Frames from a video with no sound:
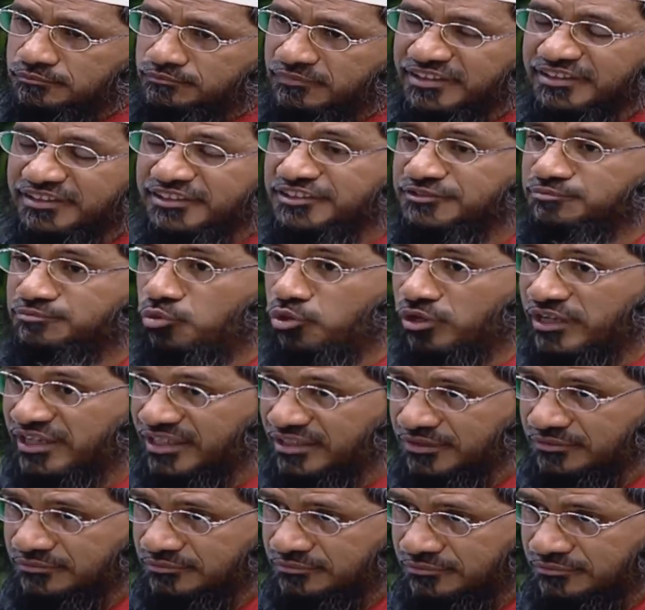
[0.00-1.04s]
whether in
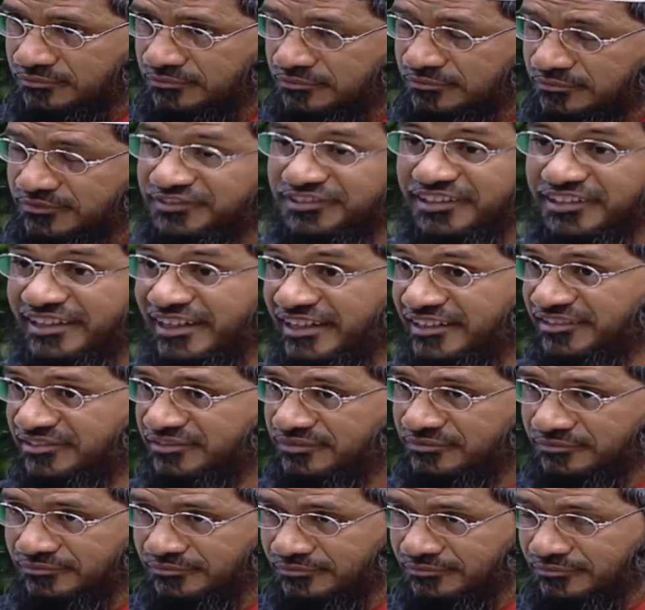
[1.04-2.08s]
smoking,
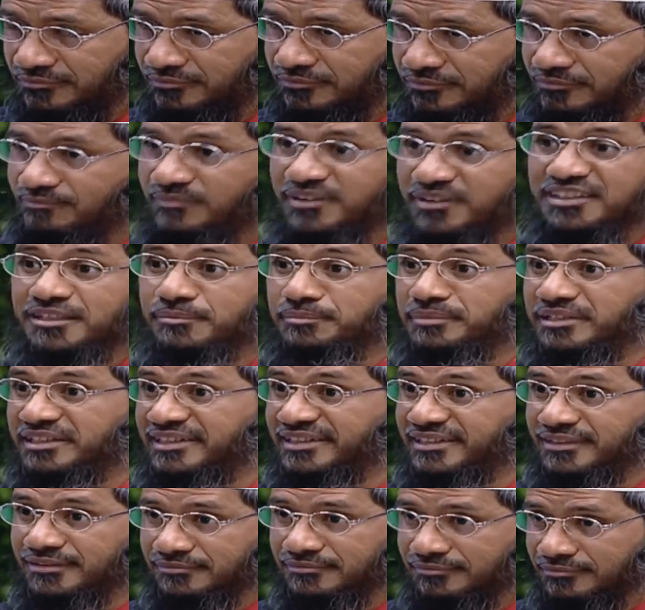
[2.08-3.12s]
cigarettes, whether
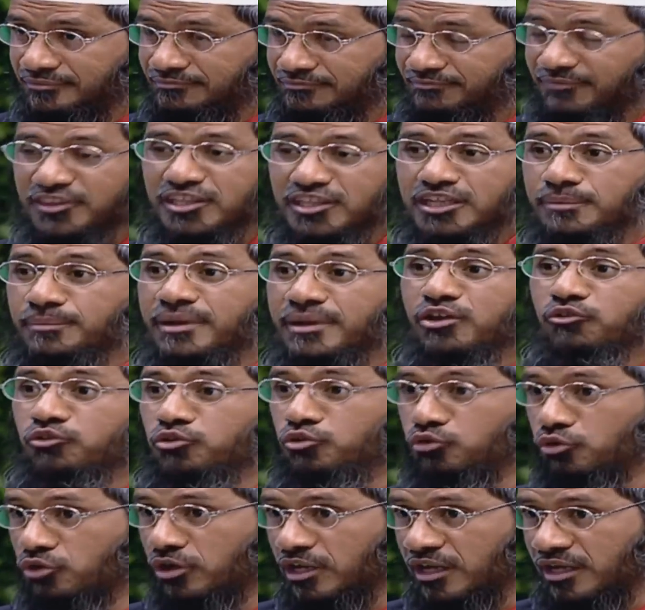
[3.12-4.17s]
bidi, whether tobacco
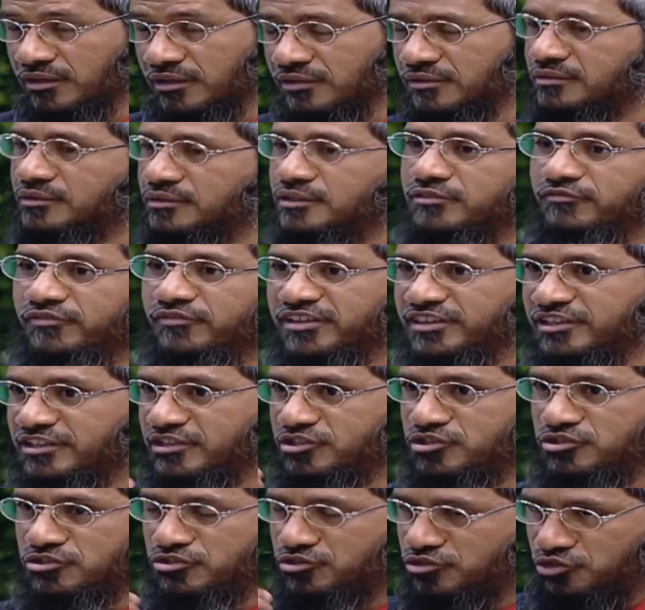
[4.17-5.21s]
in hookah,
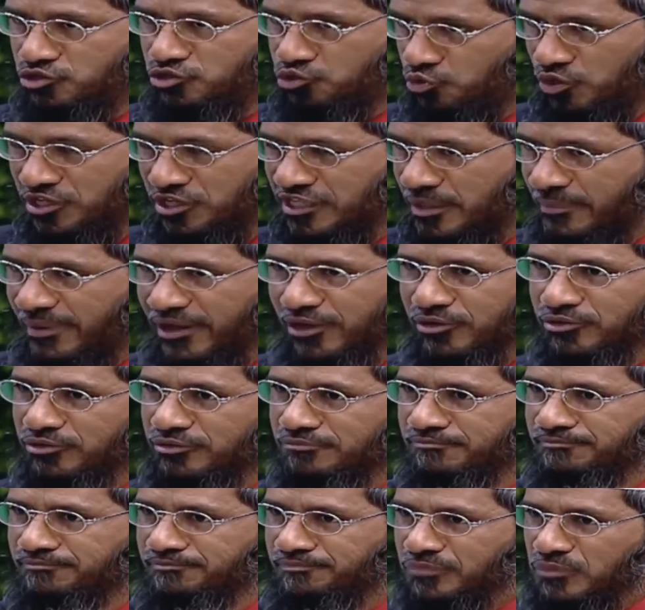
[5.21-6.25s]
whether chewing
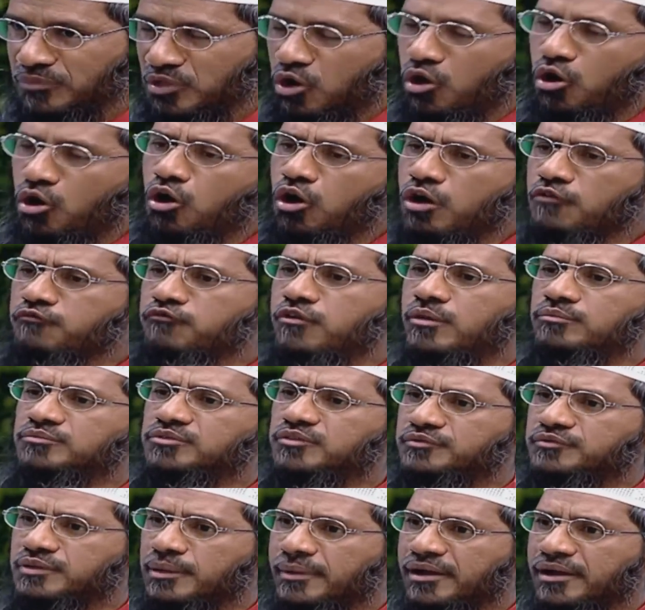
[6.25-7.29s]
tobacco, all forms
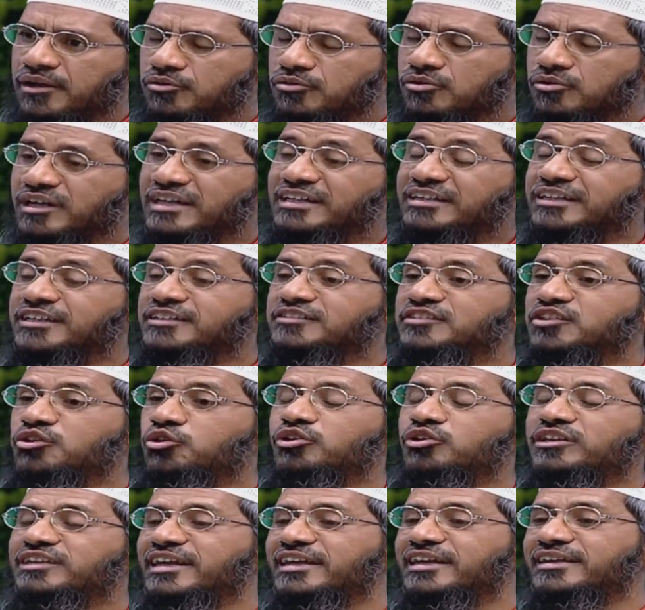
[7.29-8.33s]
of tobacco contain
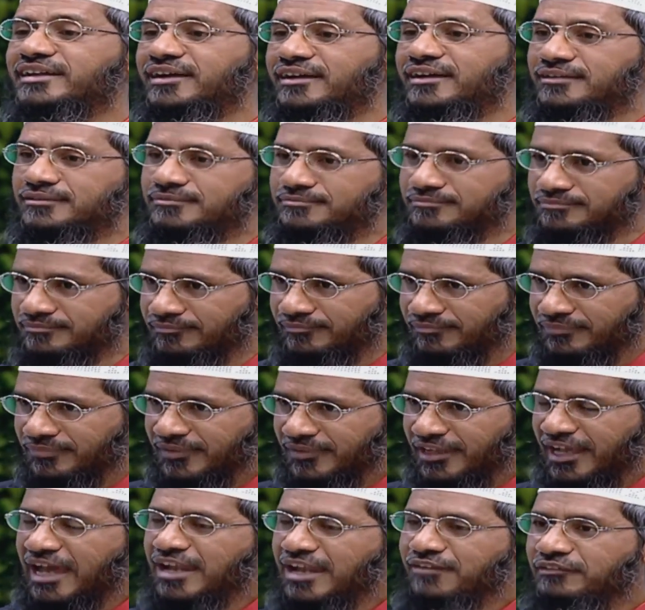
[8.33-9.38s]
nicotine and tar.
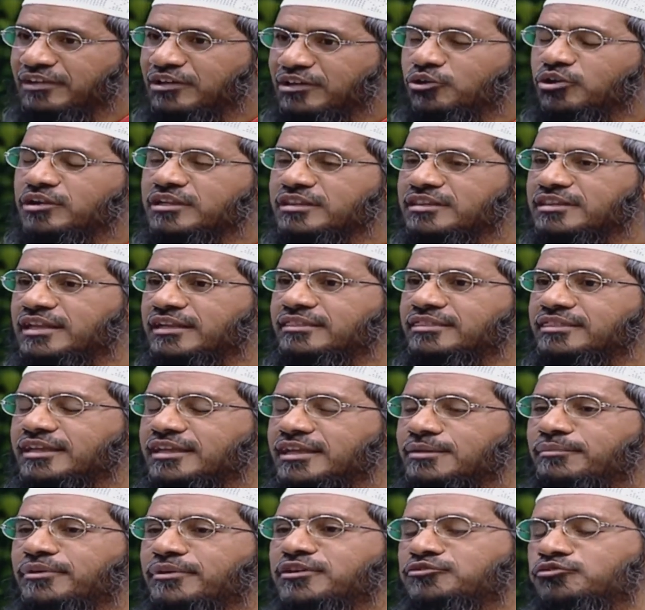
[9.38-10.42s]
And we know it's
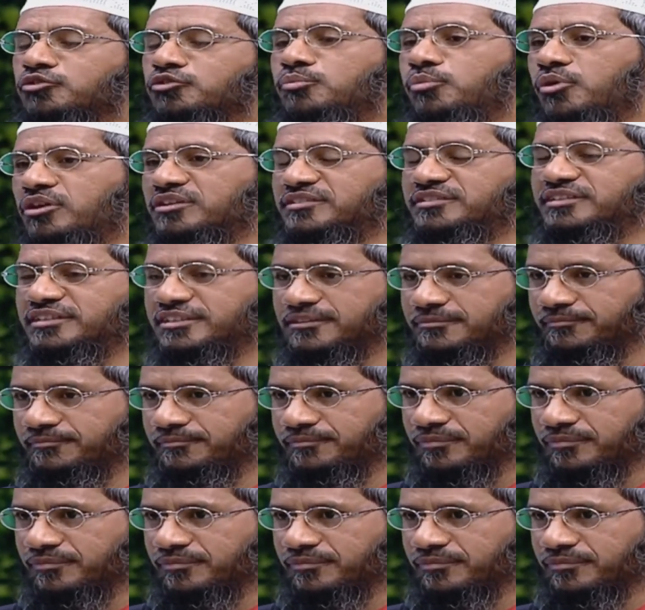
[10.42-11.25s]
nothing but slow poisoning.